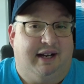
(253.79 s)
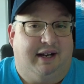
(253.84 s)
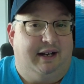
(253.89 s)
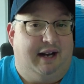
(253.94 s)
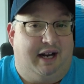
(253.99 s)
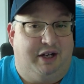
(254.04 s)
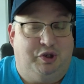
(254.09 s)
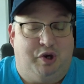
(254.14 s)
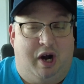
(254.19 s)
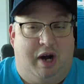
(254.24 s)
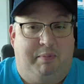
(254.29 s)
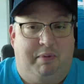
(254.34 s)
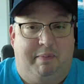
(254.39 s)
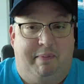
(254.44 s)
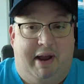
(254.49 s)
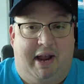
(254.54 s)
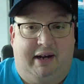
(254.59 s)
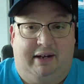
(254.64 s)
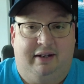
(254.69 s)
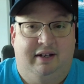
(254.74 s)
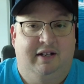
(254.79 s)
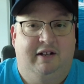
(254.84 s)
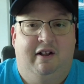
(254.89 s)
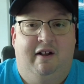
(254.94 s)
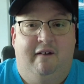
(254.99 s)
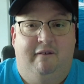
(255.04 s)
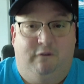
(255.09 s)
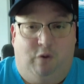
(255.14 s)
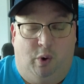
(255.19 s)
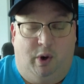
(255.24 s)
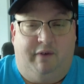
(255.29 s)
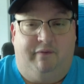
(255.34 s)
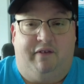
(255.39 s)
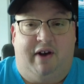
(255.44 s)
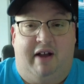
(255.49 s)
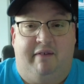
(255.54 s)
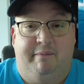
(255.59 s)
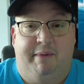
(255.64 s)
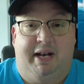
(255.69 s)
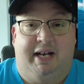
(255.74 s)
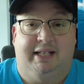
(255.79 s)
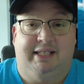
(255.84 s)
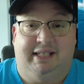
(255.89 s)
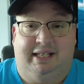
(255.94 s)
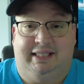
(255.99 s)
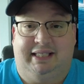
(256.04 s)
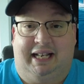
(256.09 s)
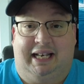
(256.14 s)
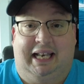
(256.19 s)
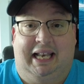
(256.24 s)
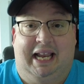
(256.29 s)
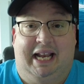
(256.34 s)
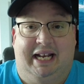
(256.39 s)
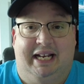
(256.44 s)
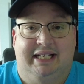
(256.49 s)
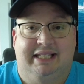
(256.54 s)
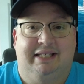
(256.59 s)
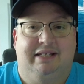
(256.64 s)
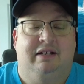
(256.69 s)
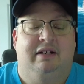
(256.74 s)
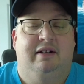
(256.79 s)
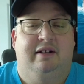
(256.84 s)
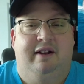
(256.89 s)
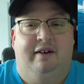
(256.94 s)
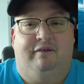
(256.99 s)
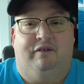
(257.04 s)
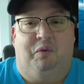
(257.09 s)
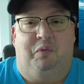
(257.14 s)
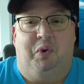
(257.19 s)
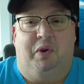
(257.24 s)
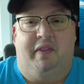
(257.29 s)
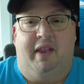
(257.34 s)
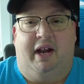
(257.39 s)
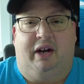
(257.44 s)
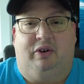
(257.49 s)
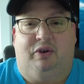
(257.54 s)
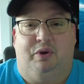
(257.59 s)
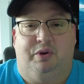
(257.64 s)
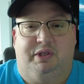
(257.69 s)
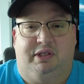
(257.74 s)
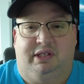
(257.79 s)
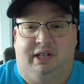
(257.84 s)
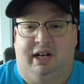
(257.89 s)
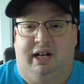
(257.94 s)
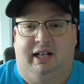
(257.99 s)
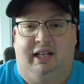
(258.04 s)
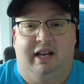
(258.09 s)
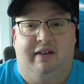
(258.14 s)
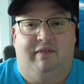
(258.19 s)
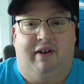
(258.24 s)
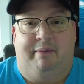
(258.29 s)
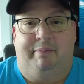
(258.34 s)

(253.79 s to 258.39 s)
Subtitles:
I try to be back 45 minutes at the latest from when that cruise is going to leave.